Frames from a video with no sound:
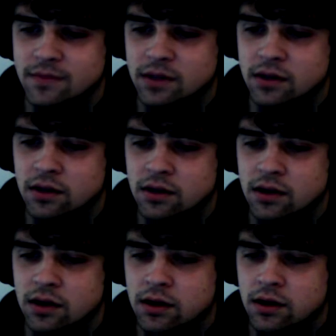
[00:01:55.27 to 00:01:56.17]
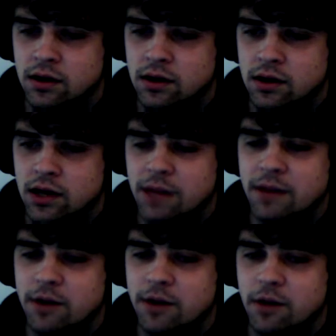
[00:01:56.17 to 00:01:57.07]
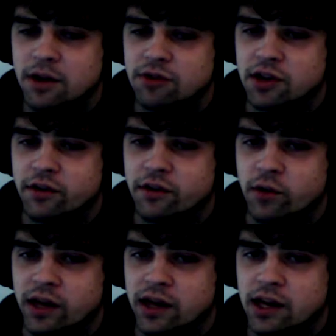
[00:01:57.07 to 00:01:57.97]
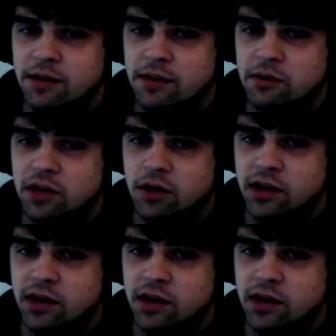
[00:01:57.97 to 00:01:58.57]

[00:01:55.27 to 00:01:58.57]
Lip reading: I think playing Pyromancer is kind of weak here because we know he has